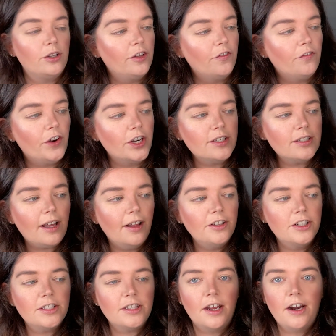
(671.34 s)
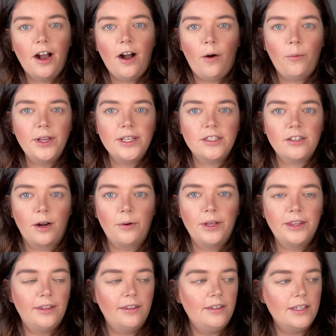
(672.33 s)
the first colors that I always start
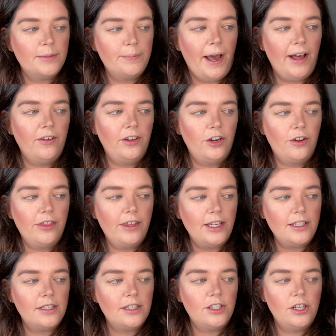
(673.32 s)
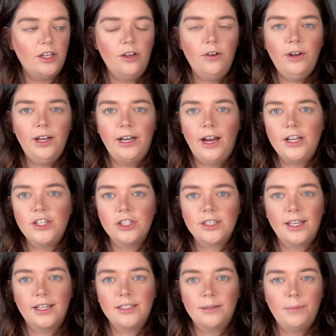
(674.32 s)
with in this palette are these two, and I just
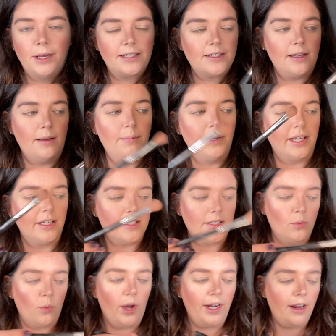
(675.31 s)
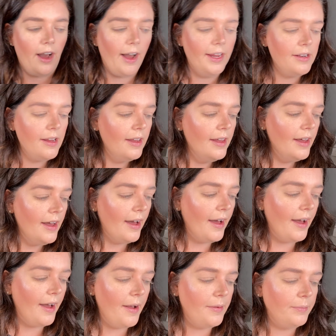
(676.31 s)
like to mix them because why not?
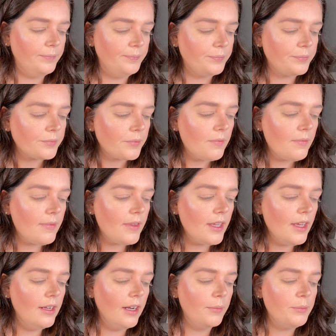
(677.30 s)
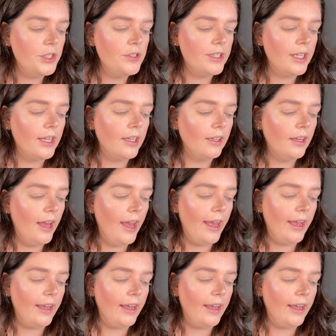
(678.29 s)
And I'm using